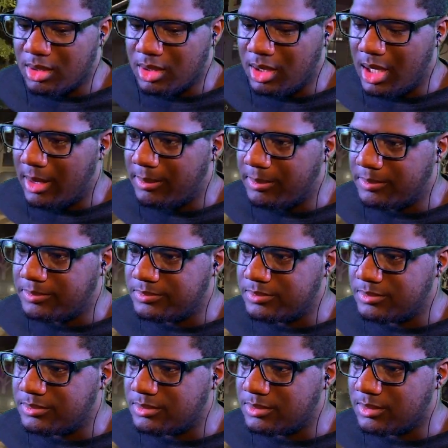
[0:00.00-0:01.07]

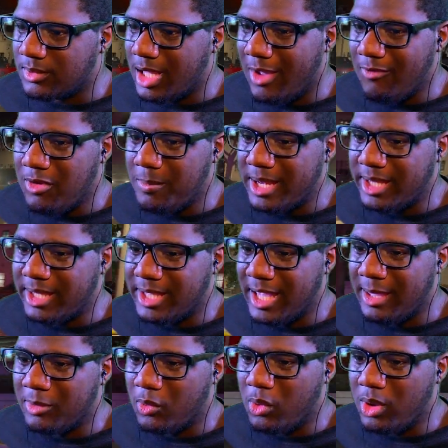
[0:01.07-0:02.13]
Yep. Everybody
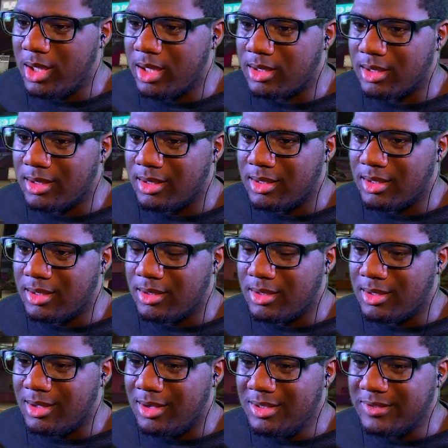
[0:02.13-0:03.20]
came quick.
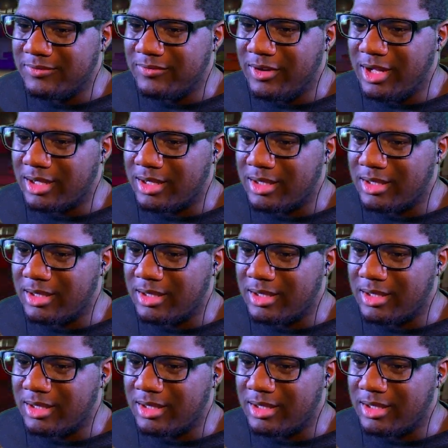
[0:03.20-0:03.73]
Holy fuck.